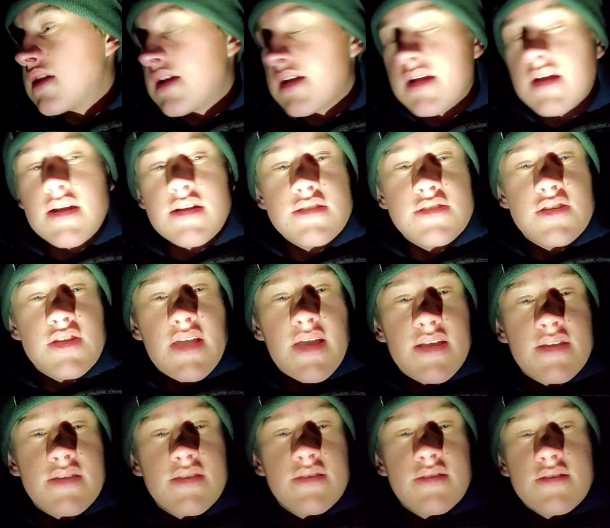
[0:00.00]
and I got a
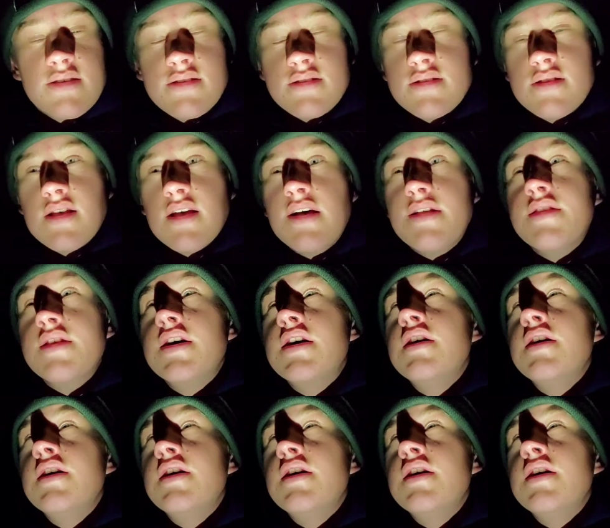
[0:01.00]
jacket, and